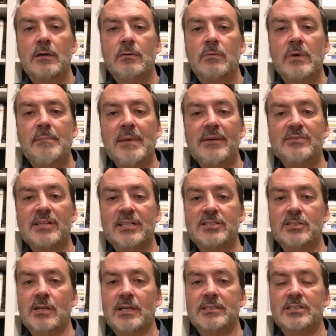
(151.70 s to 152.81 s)
where maths
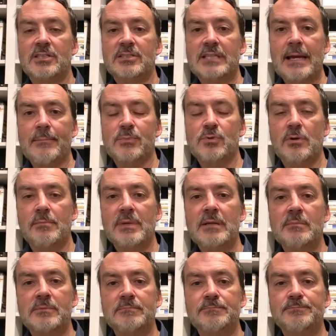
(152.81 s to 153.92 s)
anxiety is kept to a
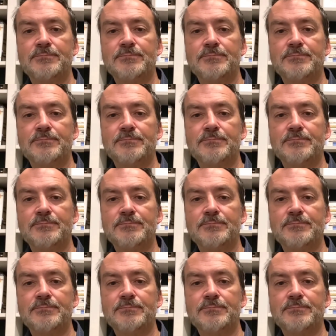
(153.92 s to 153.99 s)
minimum.